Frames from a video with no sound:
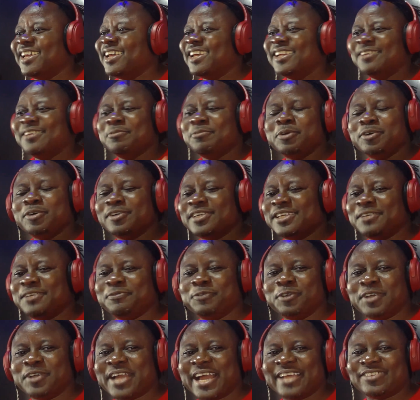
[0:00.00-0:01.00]
We'll give
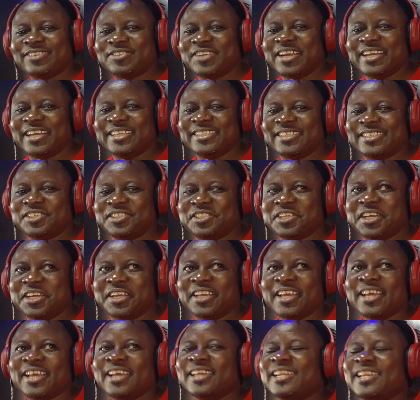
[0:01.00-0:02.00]
you guys reality check.
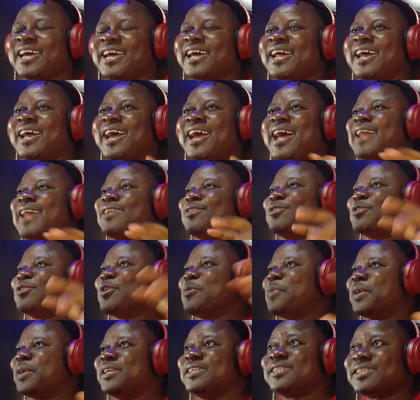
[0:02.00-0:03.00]
I don't know,
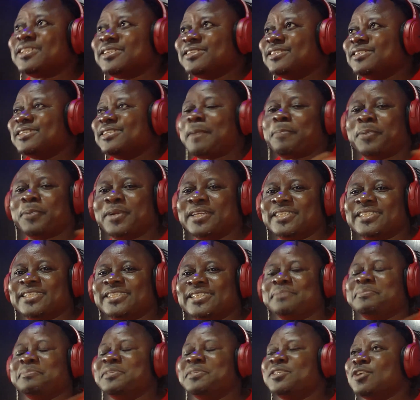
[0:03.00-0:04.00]
but this Napoli
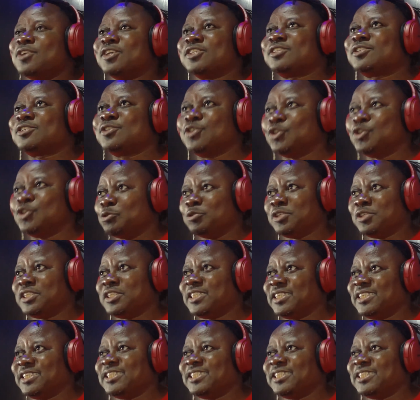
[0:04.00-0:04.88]
team is just juicy.